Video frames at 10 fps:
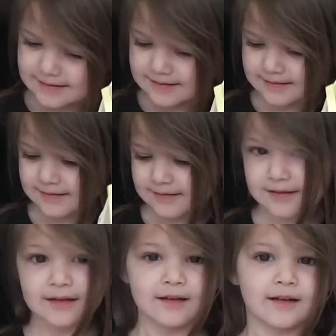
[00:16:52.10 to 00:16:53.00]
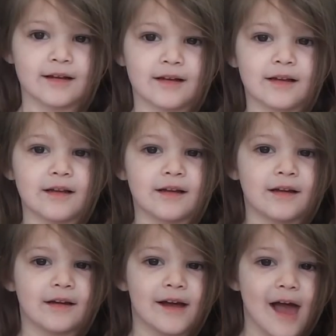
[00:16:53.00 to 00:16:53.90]
it. Why don't you tell them how you made
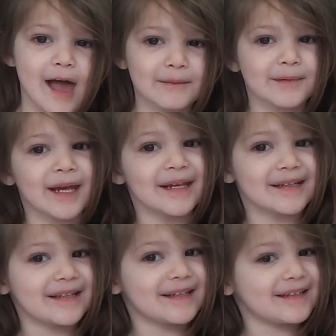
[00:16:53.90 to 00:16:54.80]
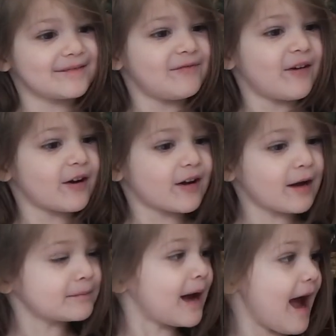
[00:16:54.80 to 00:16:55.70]
it? I made it
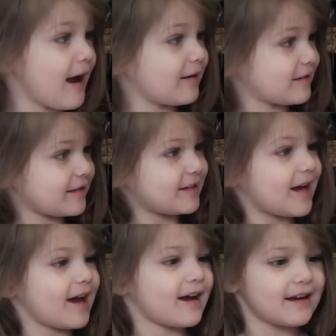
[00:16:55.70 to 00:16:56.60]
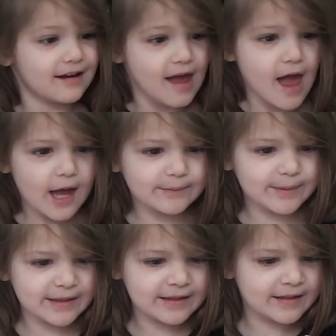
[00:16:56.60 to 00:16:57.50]
for my house and I, I
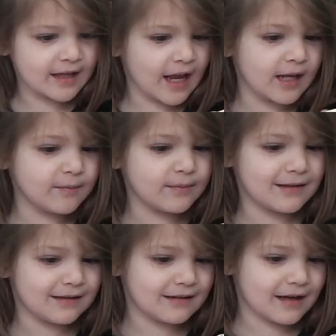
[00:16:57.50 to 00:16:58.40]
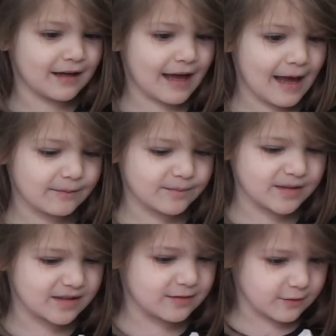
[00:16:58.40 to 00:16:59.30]
put stripes and I, I
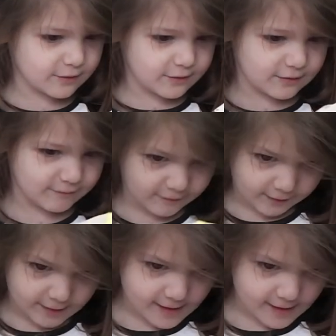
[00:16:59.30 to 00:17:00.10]
put those for.